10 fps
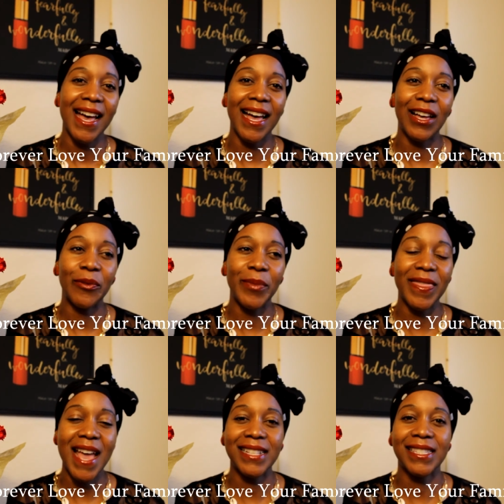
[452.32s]
Um,
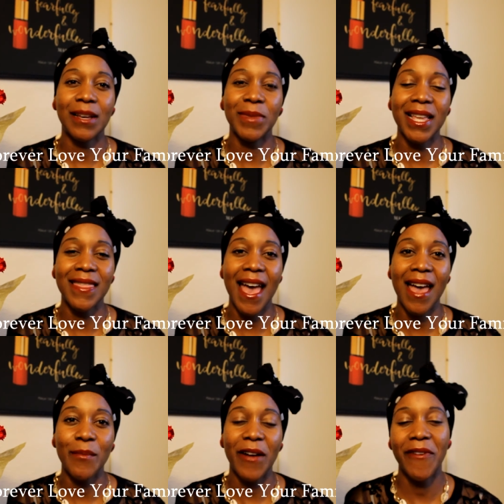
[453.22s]
but that's something
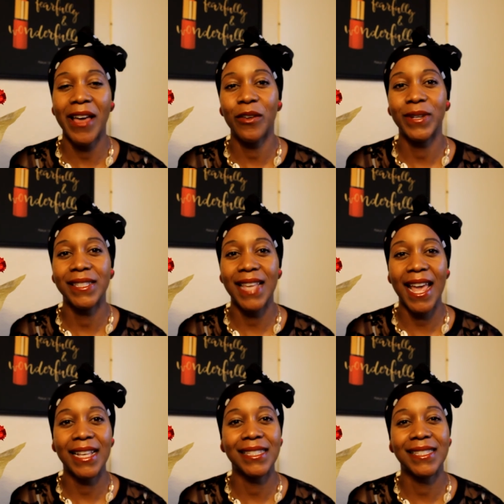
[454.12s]
that my father would
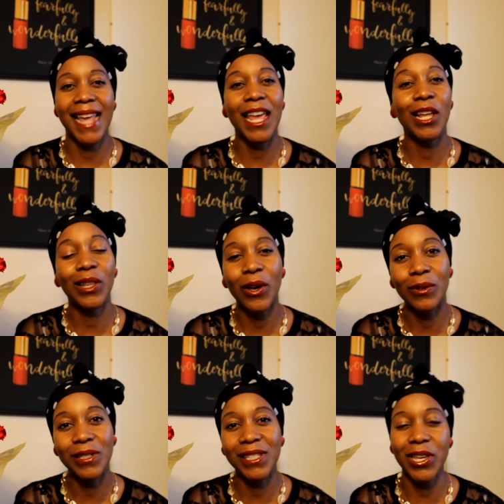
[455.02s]
say is stay
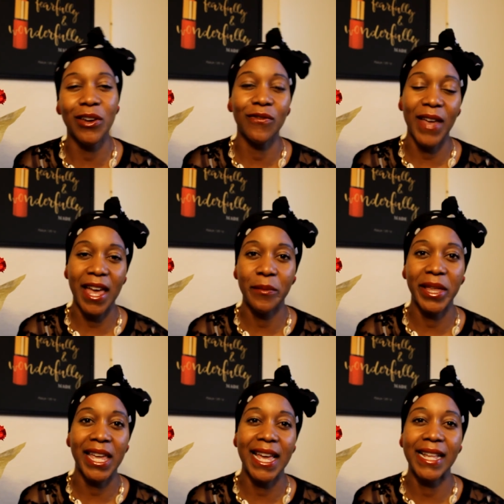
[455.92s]
close to your
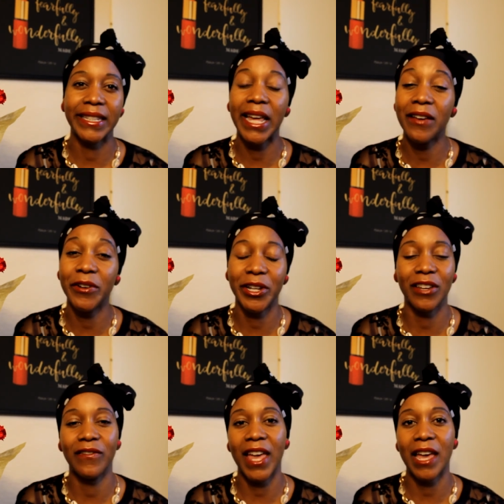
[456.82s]
family and love on
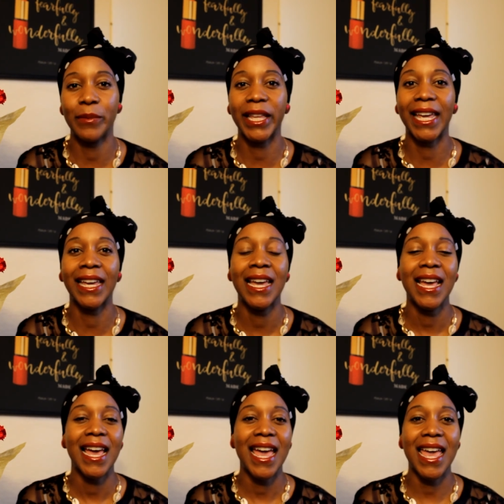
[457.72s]
your family
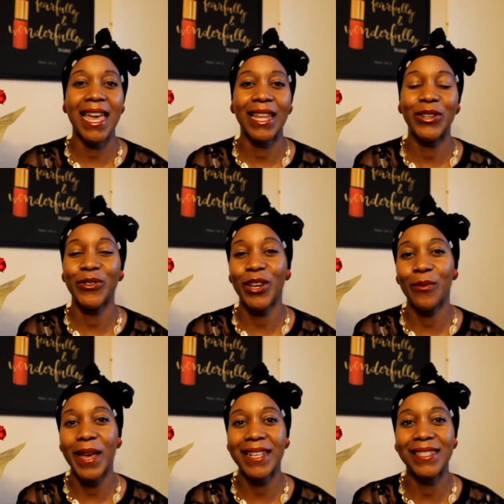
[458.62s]
and do your
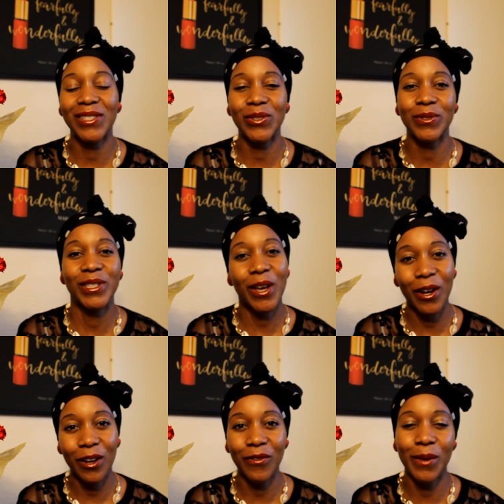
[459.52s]
best to
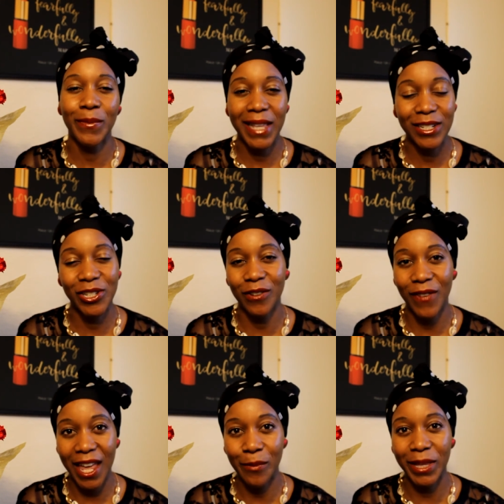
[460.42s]
serve and bless your
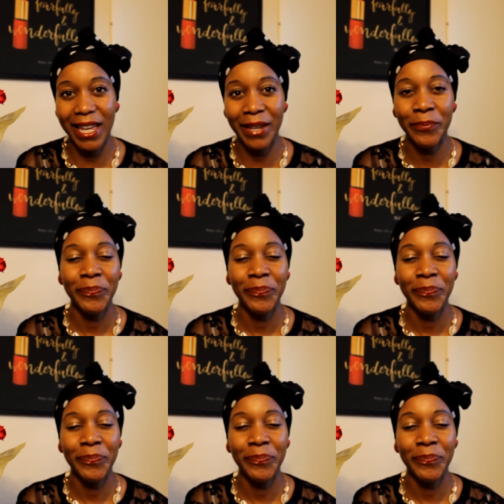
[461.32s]
family.